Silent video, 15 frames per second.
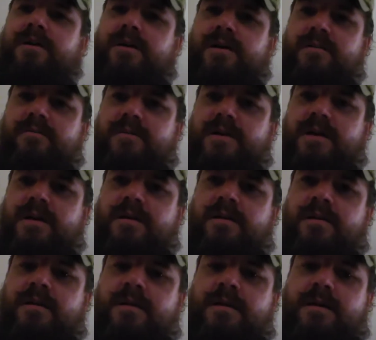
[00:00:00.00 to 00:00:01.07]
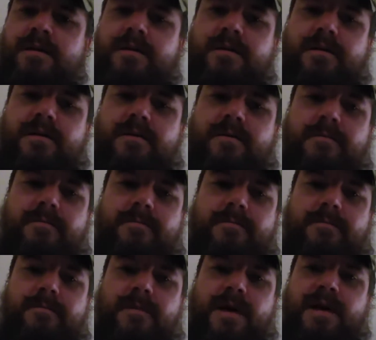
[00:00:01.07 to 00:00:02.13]
of that,
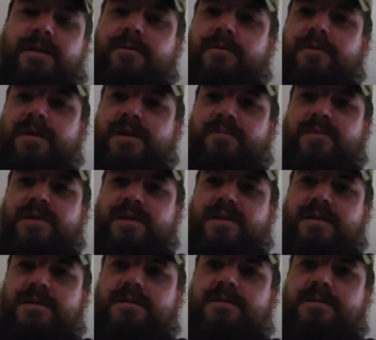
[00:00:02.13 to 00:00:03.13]
I had to learn how to be a kid.